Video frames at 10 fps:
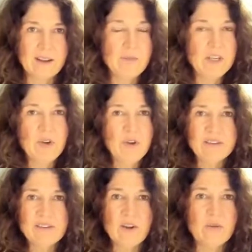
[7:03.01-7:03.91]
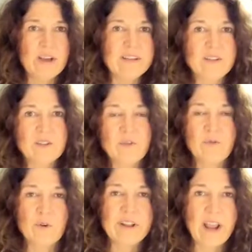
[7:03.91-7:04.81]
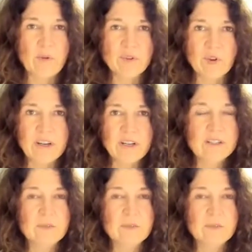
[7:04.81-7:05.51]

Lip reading: I mean, you guys know I teach the 40-hour training